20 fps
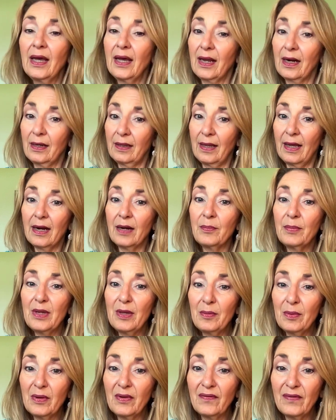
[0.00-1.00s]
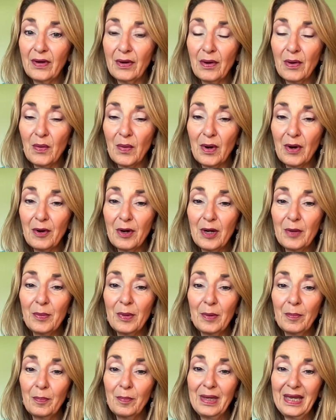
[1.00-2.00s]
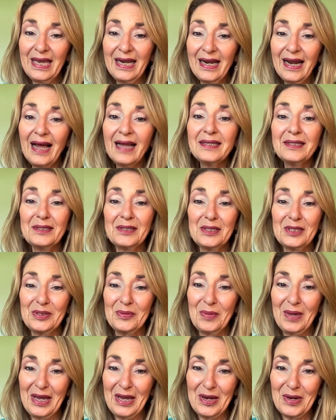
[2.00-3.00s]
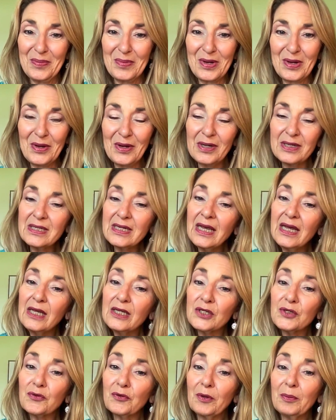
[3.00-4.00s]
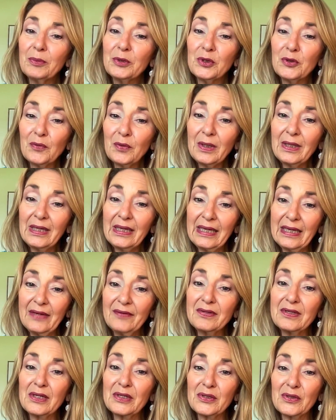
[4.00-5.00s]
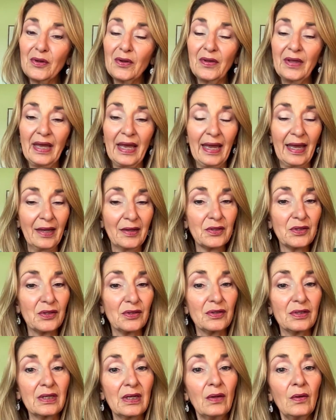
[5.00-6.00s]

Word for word: and a lot of people are very worried, but be not dismayed because Scripture really gives us all the answers,